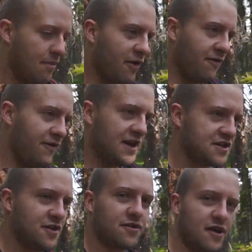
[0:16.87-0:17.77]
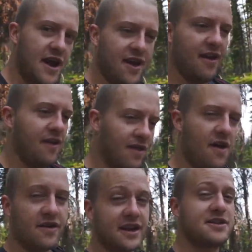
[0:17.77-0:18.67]
professional grade
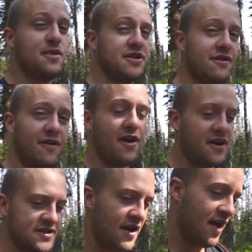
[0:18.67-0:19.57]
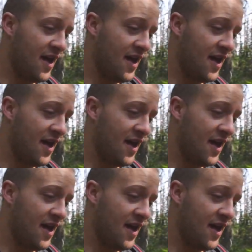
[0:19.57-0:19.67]
long exposure photos